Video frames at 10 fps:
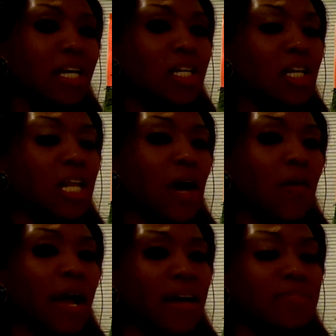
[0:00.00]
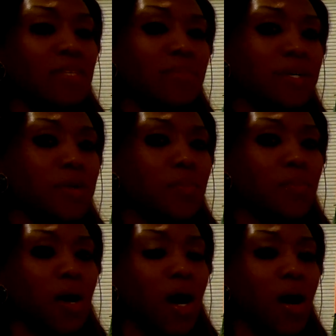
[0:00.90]
have some good
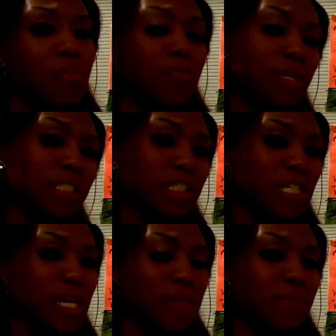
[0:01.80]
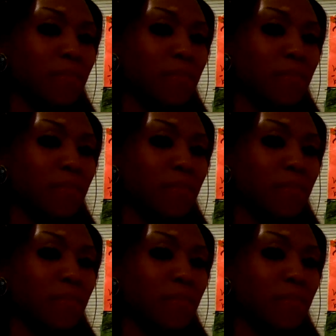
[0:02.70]
Christian